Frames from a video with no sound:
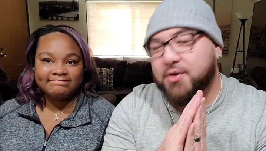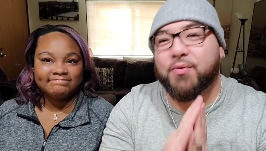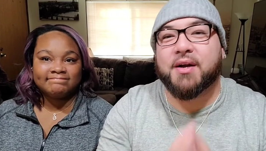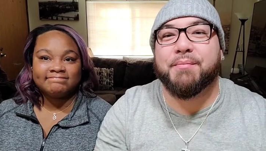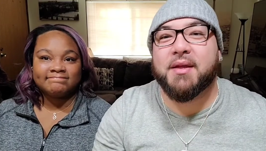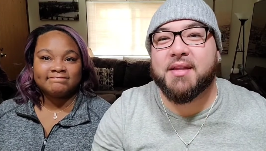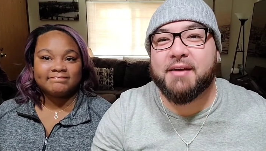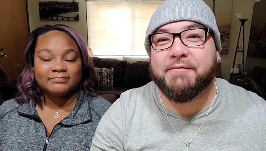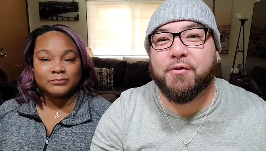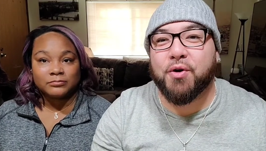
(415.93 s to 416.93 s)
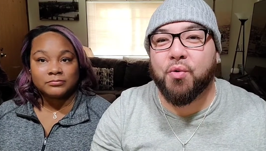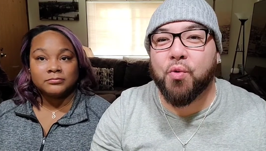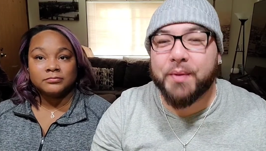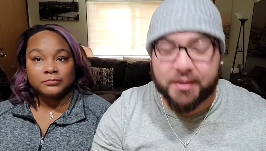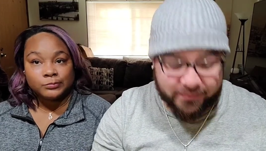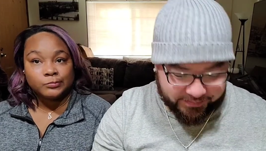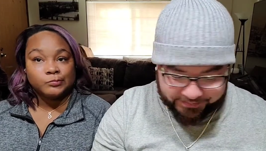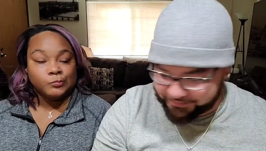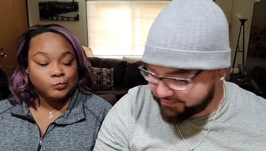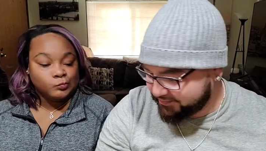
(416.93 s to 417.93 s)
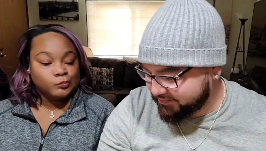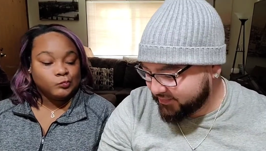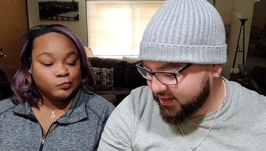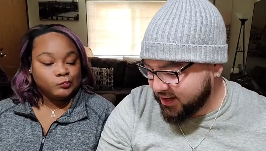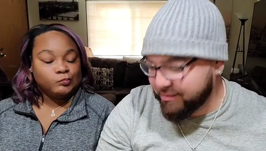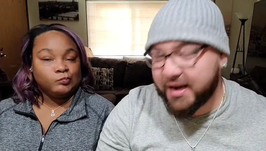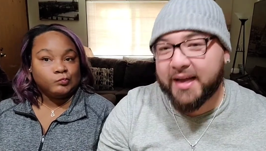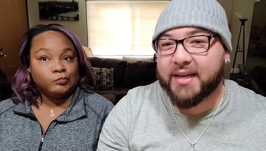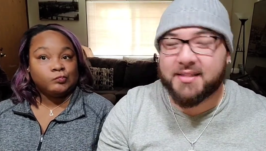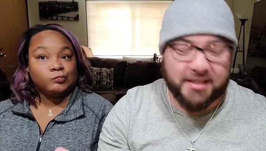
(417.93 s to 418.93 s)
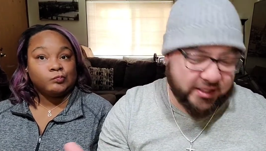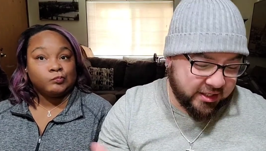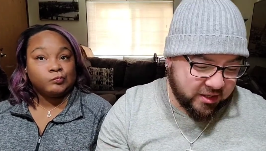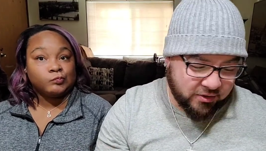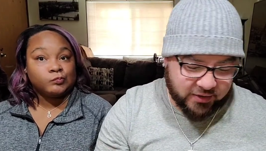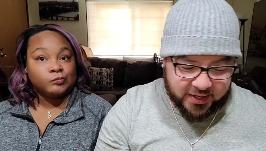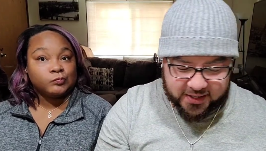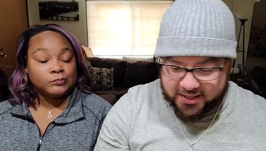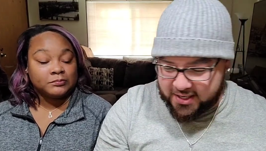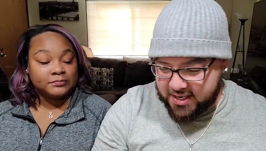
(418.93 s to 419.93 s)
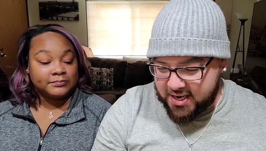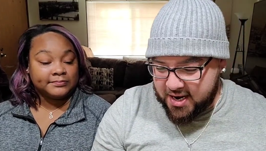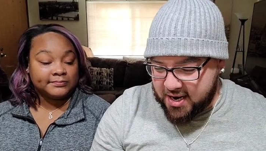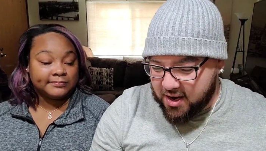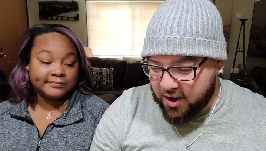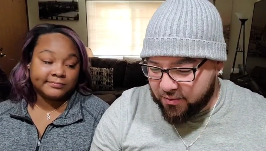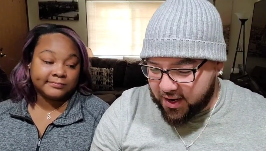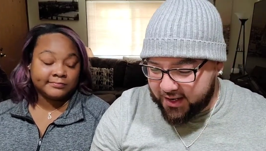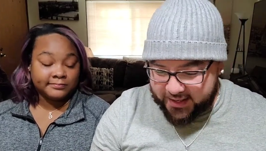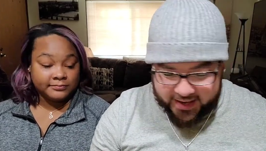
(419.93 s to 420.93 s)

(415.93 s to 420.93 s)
Speaker 1: recommend that for a woman. But hey, to each its own, right? All right,